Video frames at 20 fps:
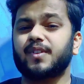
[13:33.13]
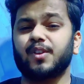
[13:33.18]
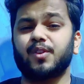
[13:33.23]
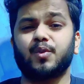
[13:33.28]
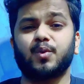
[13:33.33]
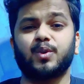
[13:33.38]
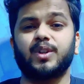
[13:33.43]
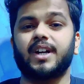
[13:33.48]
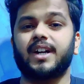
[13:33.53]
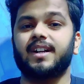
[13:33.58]

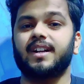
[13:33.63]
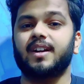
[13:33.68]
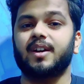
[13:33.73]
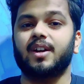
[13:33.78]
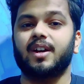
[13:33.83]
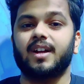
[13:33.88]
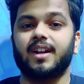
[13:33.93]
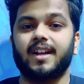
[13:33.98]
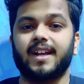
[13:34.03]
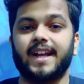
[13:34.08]
so that
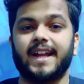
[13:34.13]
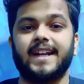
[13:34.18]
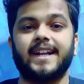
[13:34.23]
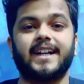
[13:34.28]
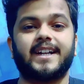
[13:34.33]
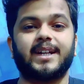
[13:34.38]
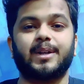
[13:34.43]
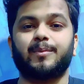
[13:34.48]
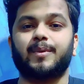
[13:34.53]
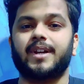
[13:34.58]

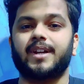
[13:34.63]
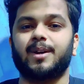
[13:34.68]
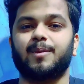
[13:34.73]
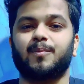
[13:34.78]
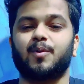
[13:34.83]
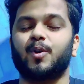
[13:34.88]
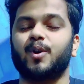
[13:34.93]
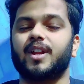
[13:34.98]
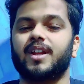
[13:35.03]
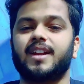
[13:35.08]
anytime I
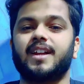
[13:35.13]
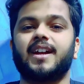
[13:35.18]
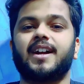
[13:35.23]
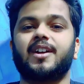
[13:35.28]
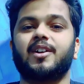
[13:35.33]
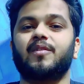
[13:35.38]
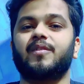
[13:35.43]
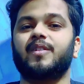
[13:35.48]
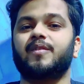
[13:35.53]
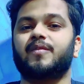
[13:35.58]
upload any
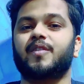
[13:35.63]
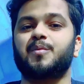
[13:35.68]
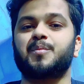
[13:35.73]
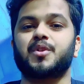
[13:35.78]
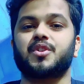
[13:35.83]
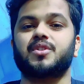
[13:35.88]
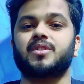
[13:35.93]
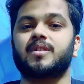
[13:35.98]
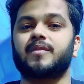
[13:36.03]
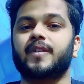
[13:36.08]
kind of
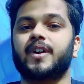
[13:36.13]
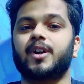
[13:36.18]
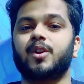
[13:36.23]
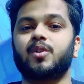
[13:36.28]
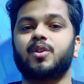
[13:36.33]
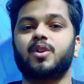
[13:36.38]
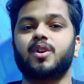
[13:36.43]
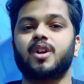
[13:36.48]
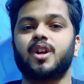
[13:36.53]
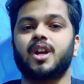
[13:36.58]
informational
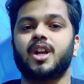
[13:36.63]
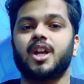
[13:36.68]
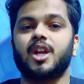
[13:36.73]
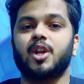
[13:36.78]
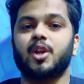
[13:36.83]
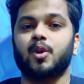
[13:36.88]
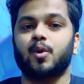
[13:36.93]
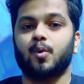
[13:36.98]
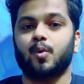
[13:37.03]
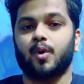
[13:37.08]
video,
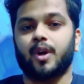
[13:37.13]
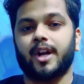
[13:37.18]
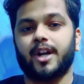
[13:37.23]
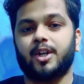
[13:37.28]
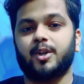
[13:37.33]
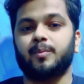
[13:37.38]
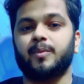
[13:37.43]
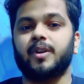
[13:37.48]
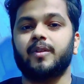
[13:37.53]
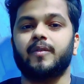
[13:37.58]
you
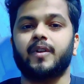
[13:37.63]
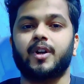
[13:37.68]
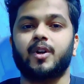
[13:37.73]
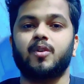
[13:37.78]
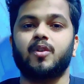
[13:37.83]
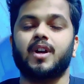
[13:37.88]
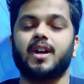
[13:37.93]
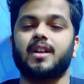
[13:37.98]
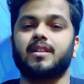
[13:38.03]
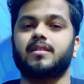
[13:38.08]
get to my
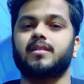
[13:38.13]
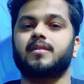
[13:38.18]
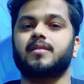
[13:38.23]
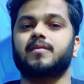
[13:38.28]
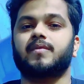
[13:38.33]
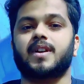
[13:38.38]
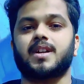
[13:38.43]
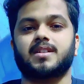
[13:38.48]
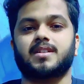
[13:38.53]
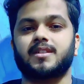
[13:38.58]
video as
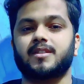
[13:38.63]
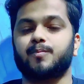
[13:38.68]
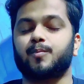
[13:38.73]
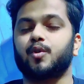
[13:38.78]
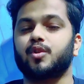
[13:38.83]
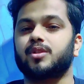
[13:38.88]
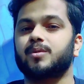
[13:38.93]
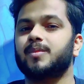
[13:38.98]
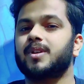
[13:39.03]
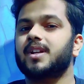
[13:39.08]
fast as
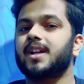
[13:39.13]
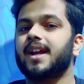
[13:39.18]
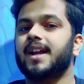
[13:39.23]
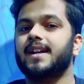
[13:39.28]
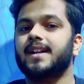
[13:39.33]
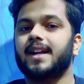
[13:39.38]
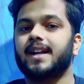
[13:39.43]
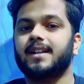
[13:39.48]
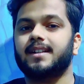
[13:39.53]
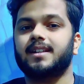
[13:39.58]
possible
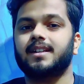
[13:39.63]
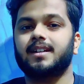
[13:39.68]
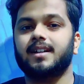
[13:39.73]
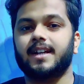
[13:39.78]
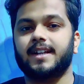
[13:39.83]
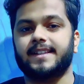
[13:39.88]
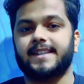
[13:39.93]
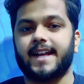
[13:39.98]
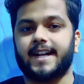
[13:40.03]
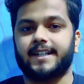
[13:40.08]
and at the
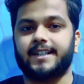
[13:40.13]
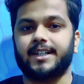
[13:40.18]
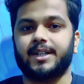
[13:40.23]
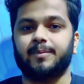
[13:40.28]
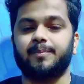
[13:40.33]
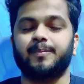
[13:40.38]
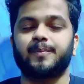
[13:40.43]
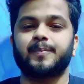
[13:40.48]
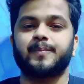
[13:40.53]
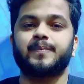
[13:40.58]
exact
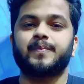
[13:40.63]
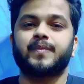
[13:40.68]
time.